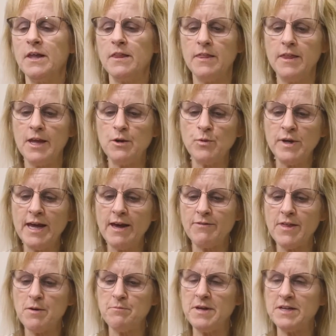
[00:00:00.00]
Then we
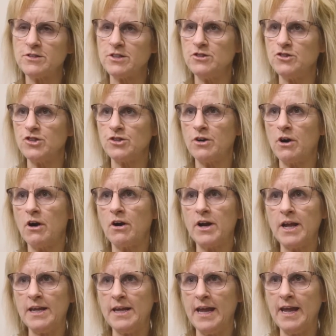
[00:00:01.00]
have that messenger
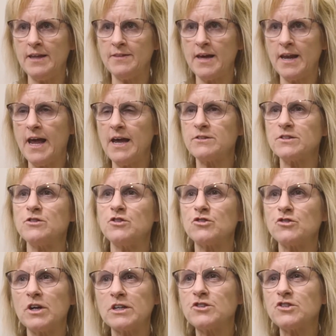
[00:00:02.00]
RNA that has
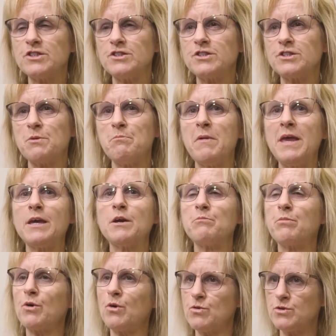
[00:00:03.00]
instructions to make a
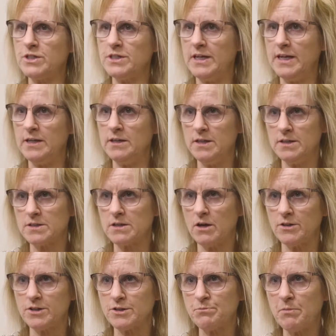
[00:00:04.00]
protein. It's
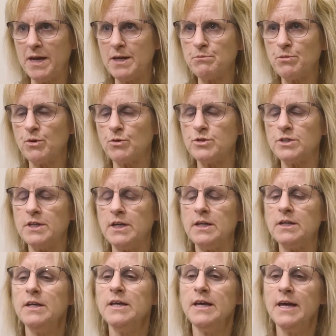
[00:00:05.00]
called a spike protein.